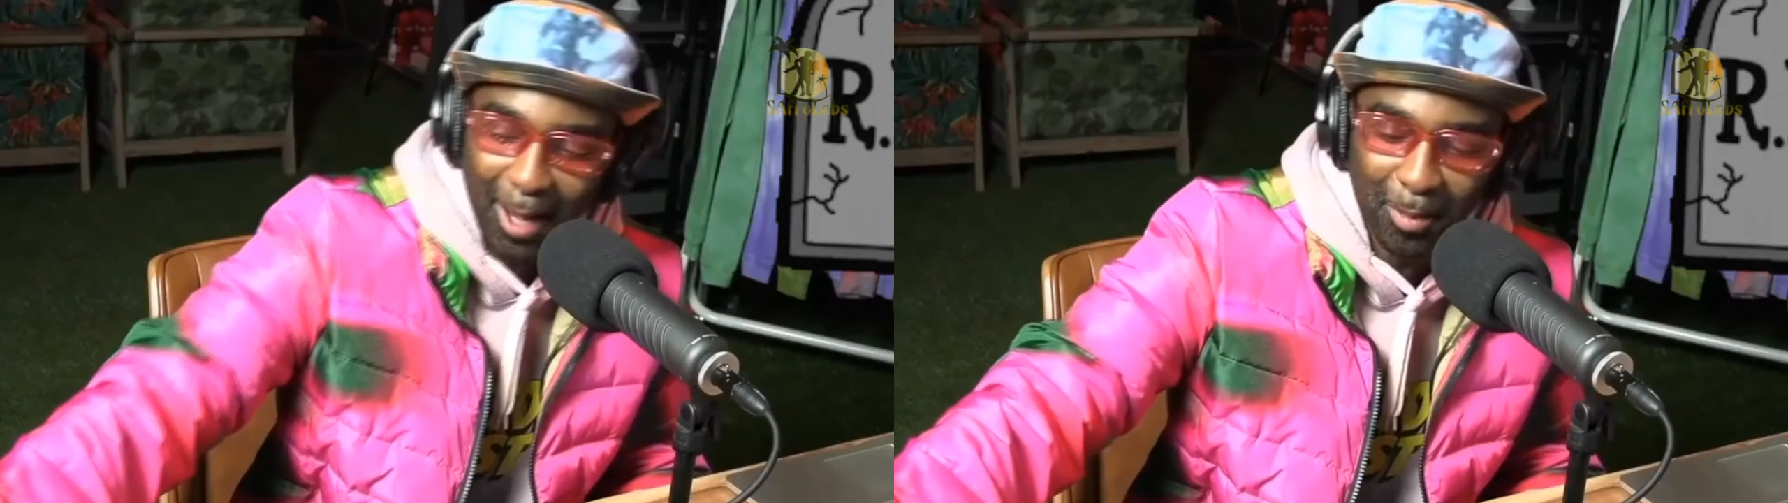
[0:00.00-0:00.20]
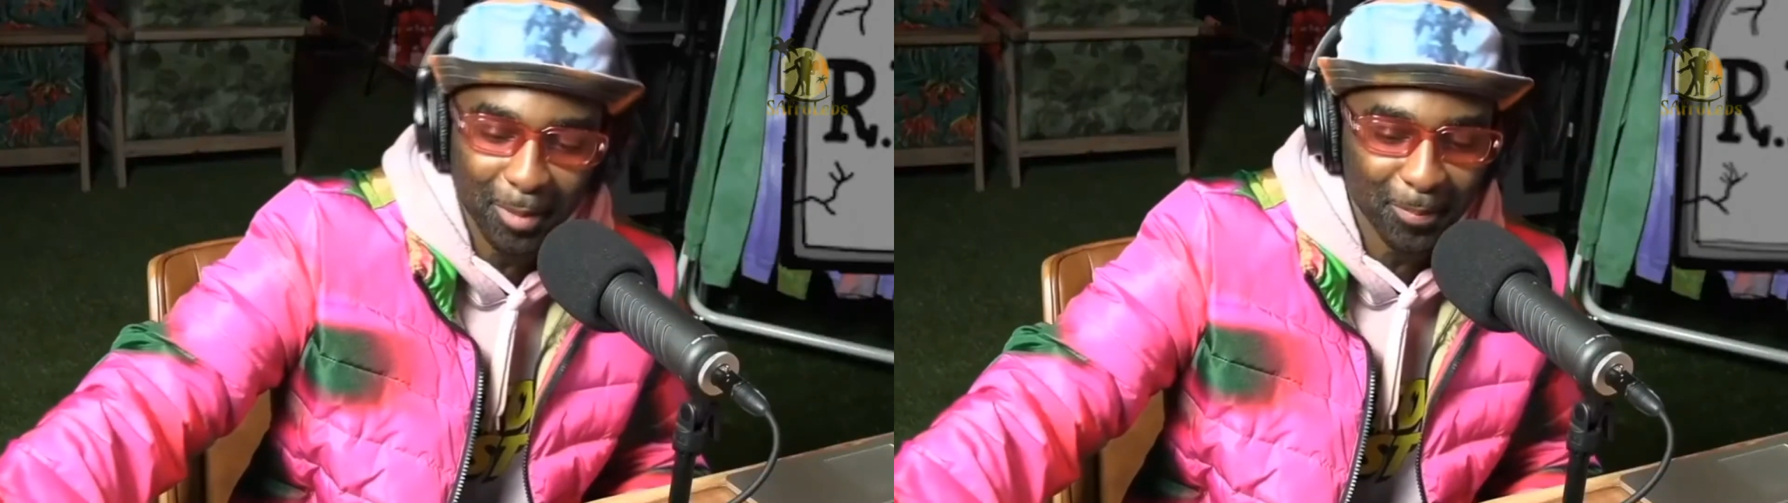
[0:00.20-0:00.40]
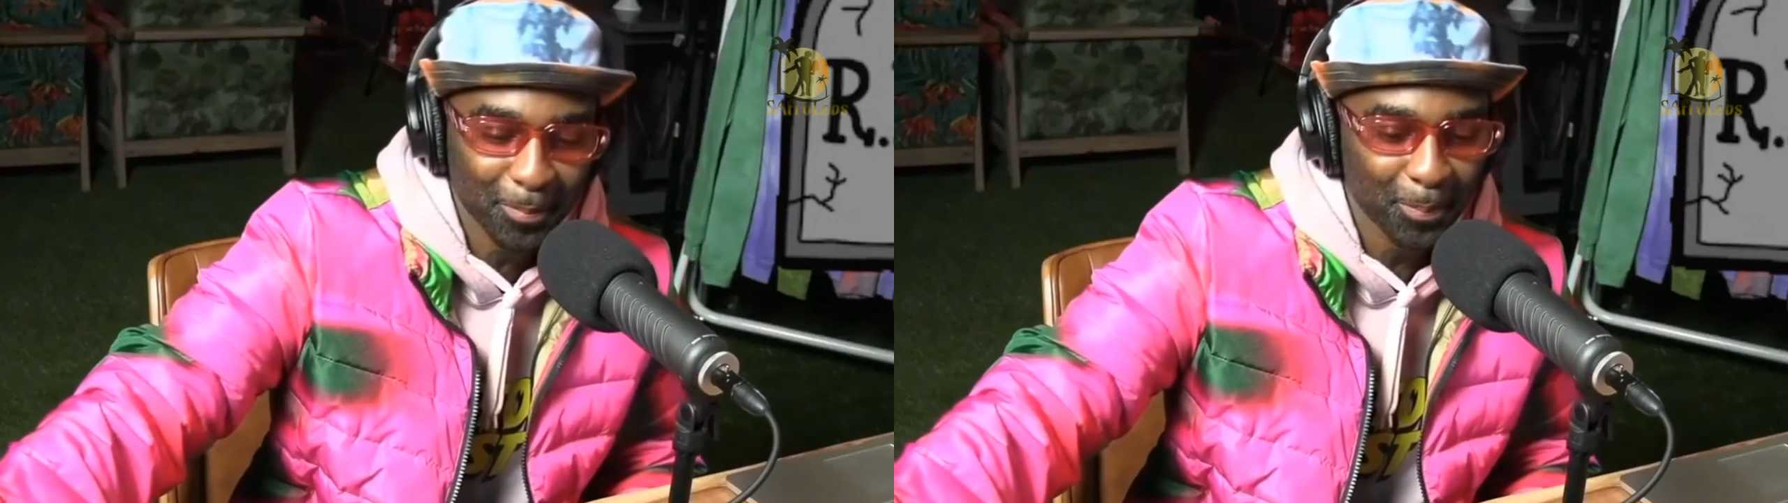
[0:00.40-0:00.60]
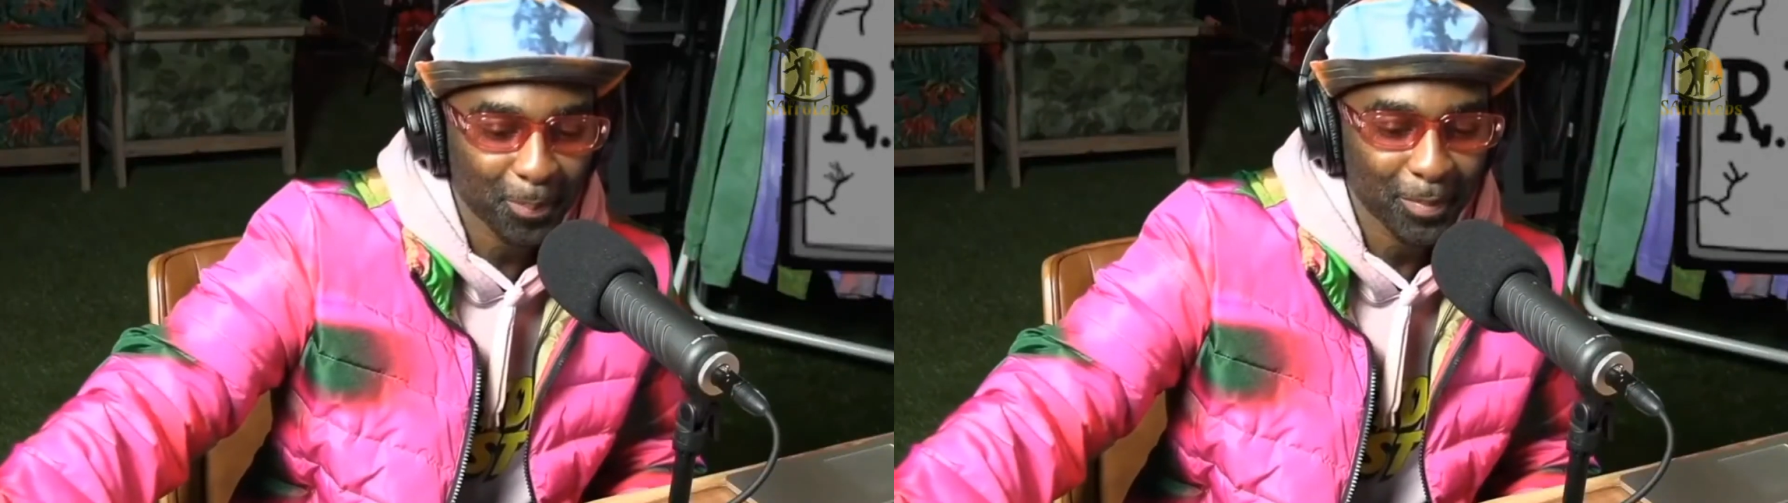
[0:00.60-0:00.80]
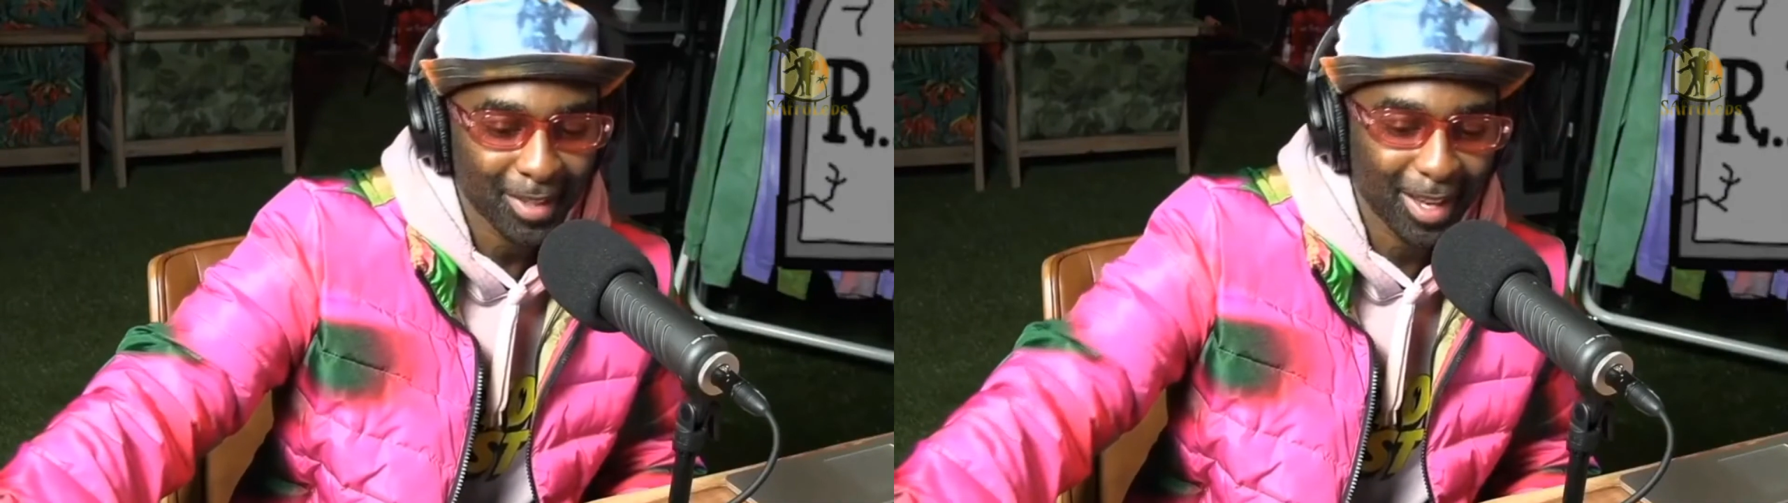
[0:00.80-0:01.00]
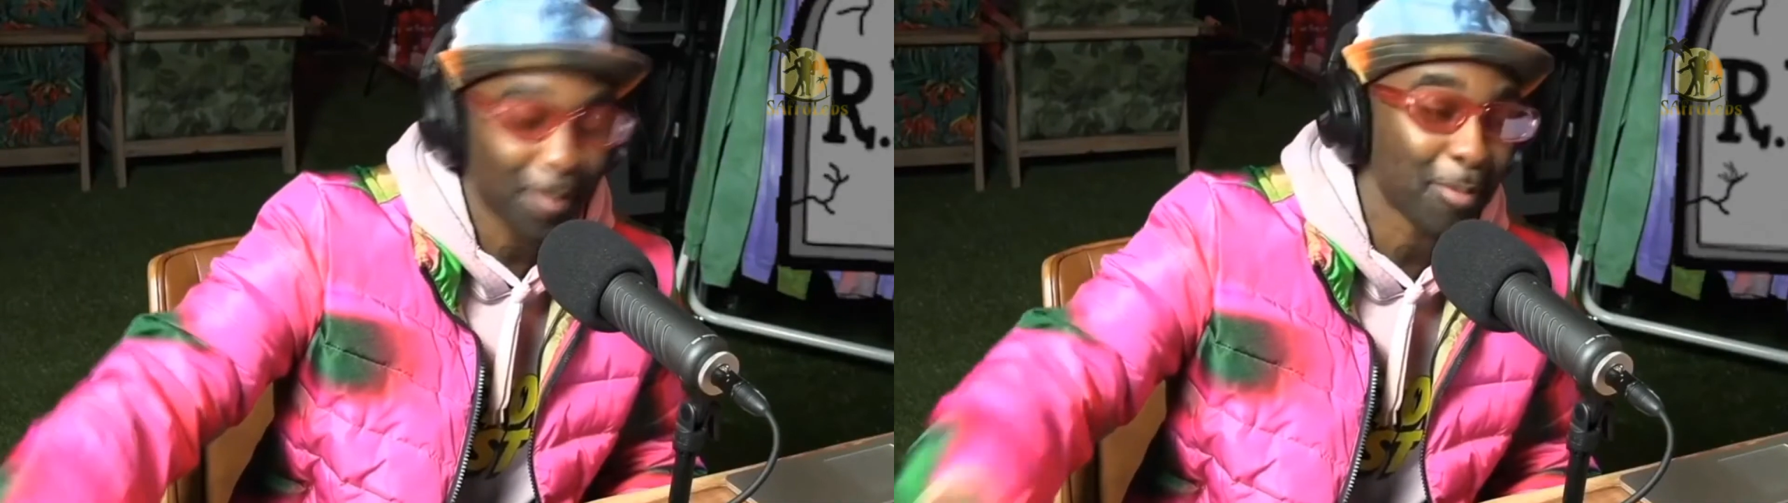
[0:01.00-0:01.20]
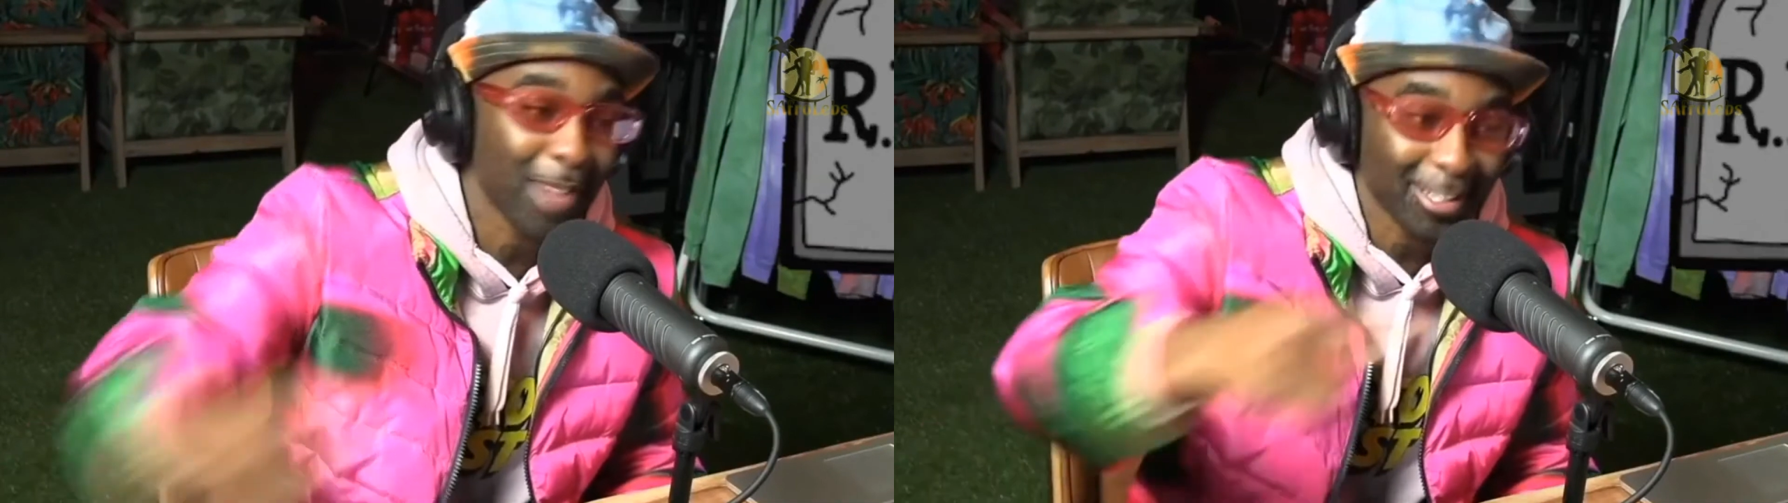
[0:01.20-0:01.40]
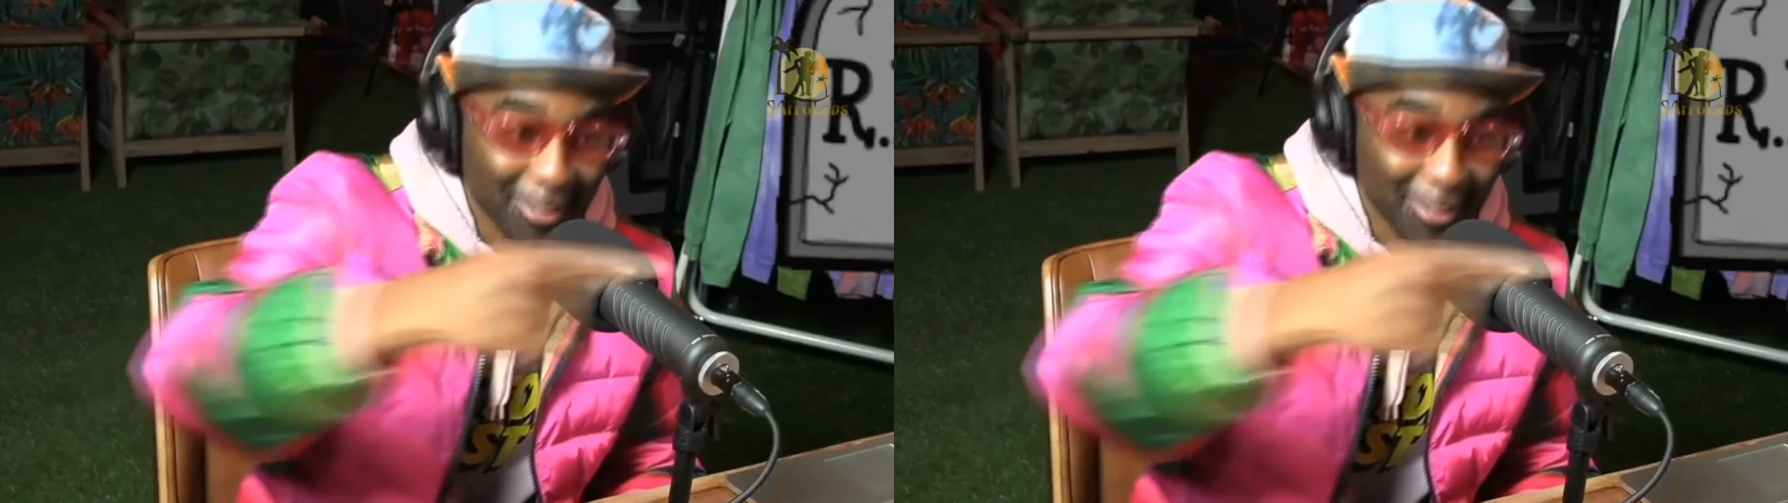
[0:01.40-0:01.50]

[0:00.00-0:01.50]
album. Coming back